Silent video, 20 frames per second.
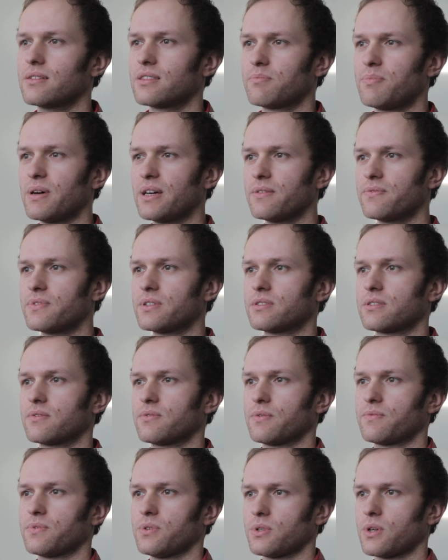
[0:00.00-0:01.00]
And the benefits
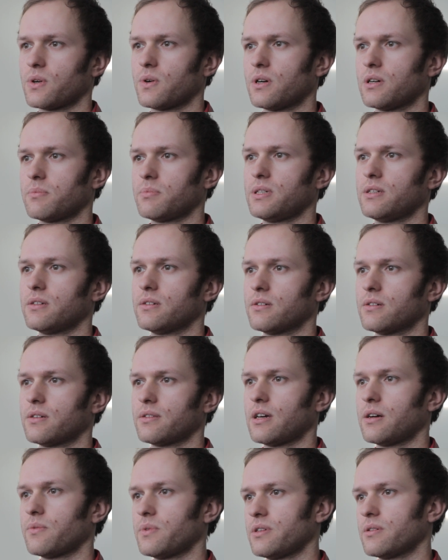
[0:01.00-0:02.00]
of the food co-op here are
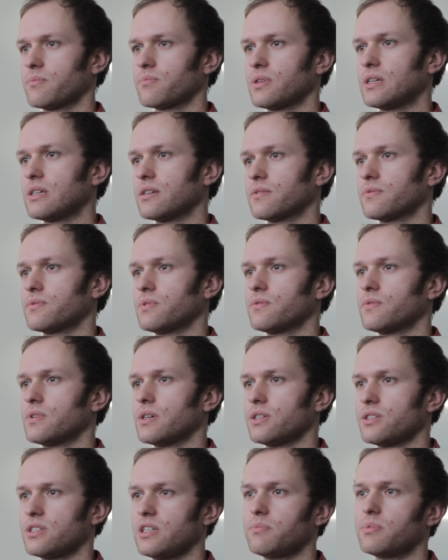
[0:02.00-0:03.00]
that we can bring in food
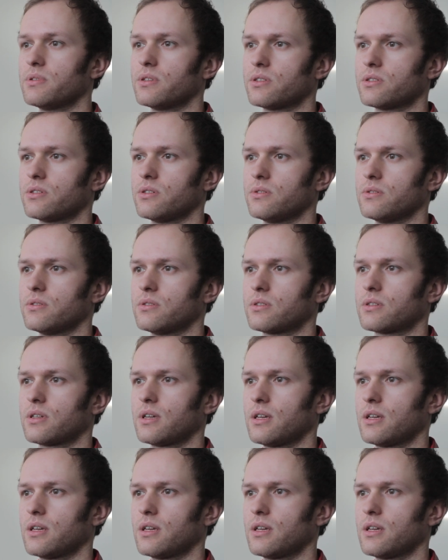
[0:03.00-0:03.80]
very cheaply to students,